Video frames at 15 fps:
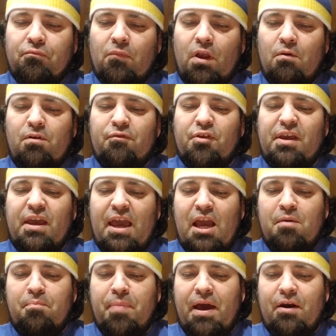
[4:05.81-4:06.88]
I wonder if the
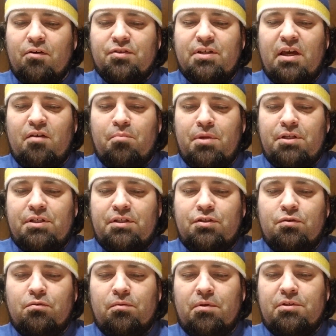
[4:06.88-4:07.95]
cake batter is kind of minty
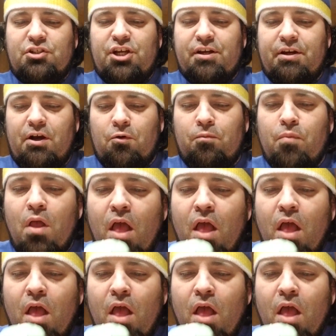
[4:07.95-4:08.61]
too. Let's check it out.